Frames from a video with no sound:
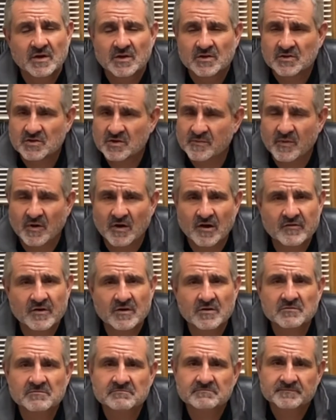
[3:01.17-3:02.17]

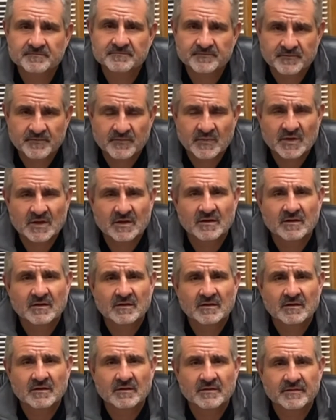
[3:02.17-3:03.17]
Tomorrow,
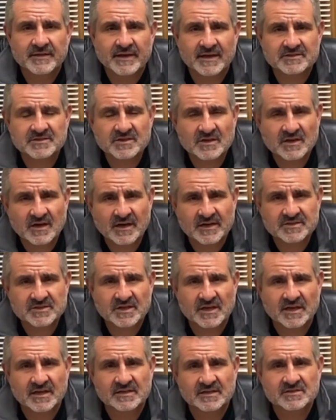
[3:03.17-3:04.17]
that's in God's
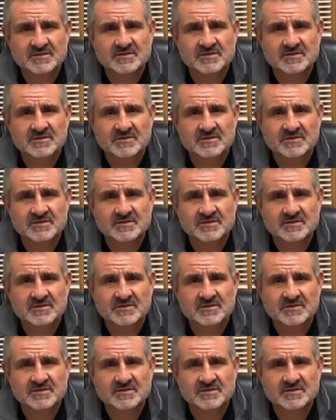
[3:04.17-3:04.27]
hands.